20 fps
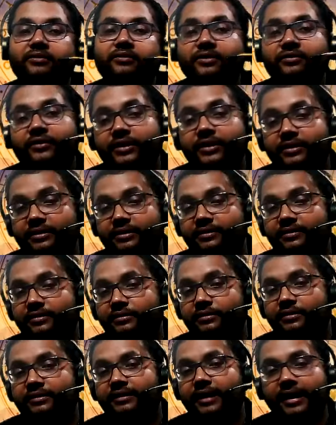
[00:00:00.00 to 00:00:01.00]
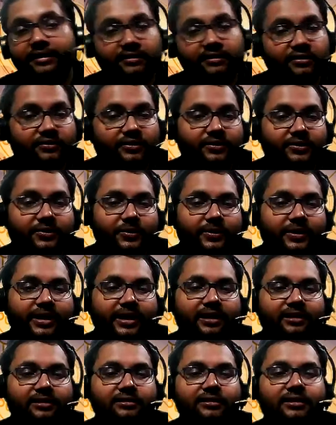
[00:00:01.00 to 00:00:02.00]
in various signs of the
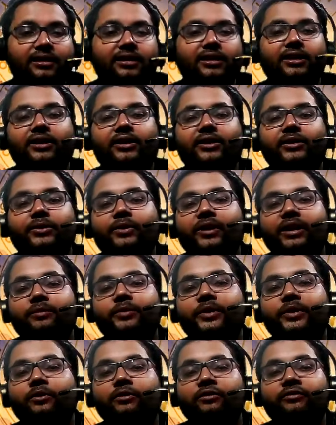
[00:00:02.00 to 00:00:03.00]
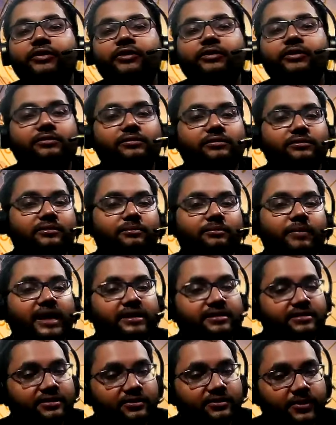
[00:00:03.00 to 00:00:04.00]
zodiac do let me know if it
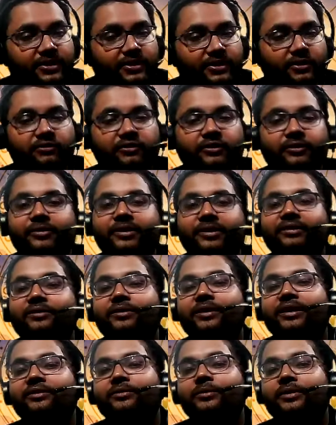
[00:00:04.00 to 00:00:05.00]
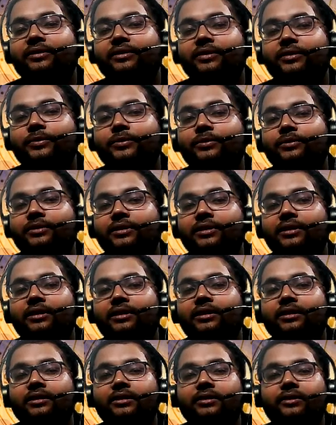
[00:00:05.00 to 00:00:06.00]
matches with you, if it resonates with you,
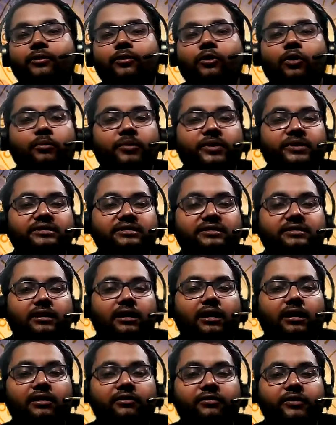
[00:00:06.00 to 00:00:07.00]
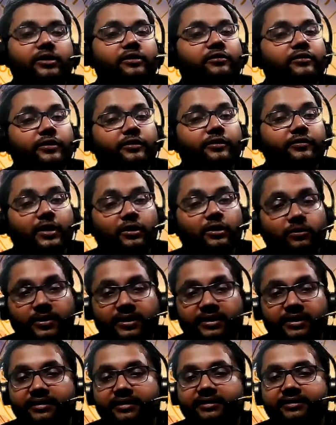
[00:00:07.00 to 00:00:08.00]
your comments are very, very
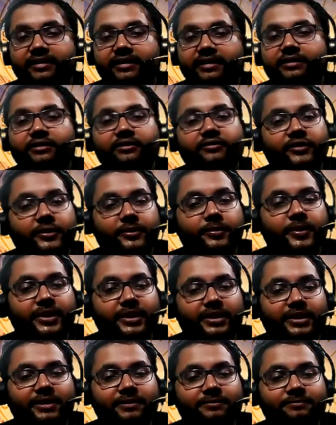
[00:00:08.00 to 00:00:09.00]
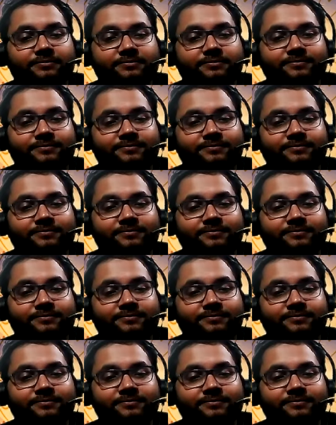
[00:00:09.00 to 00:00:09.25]
valuable, as I said in the very beginning.